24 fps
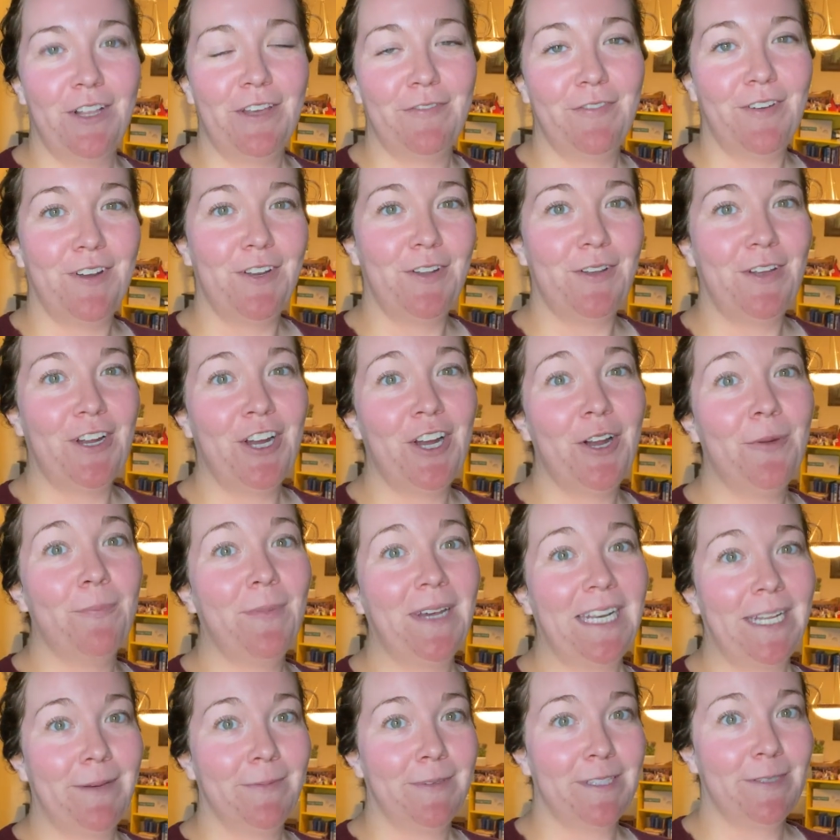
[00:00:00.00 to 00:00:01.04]
If you're new here,
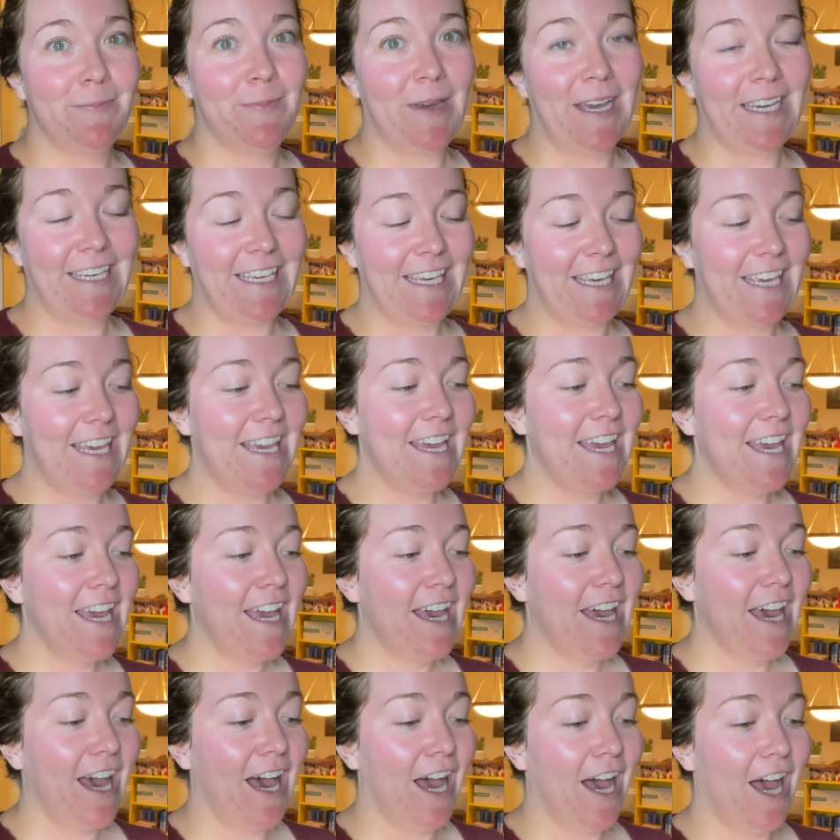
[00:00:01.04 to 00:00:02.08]
my name is Becky.
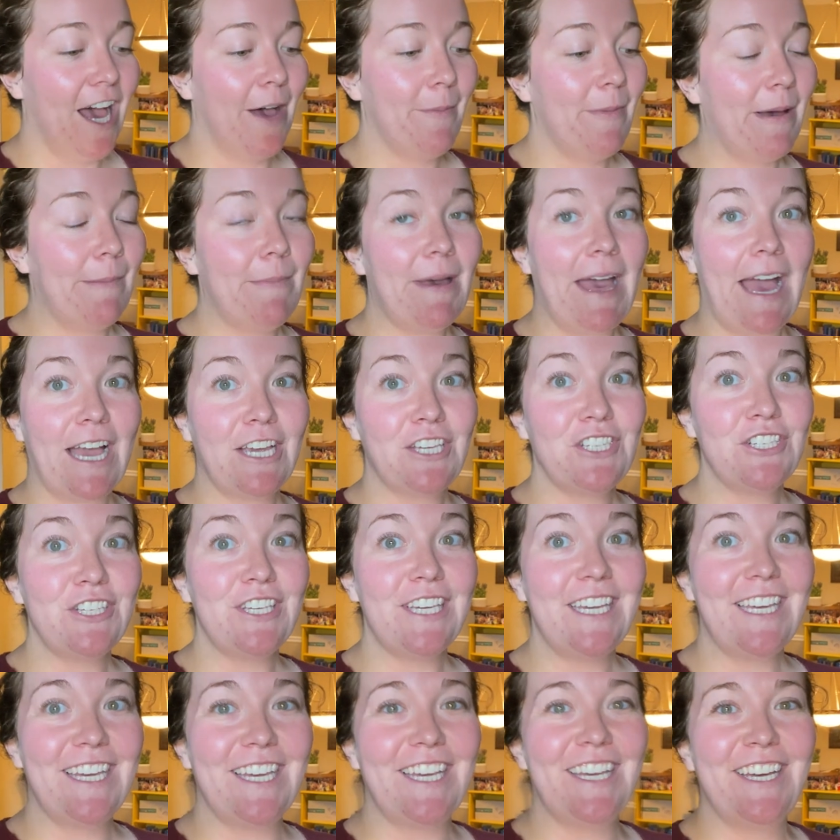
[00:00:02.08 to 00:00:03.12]
Um, I'm
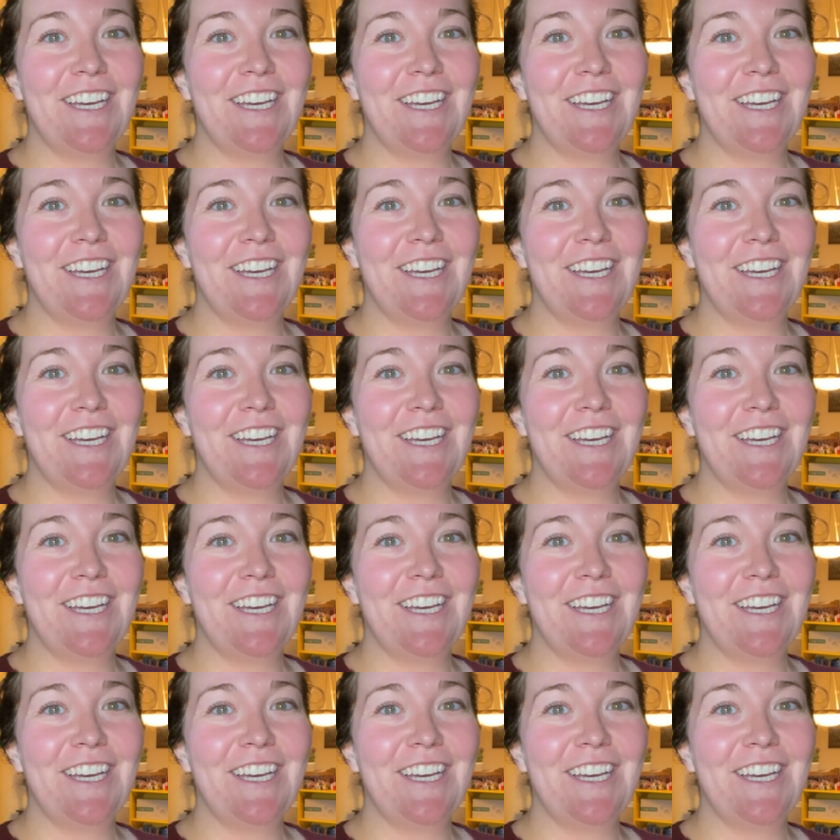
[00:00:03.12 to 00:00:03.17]
actually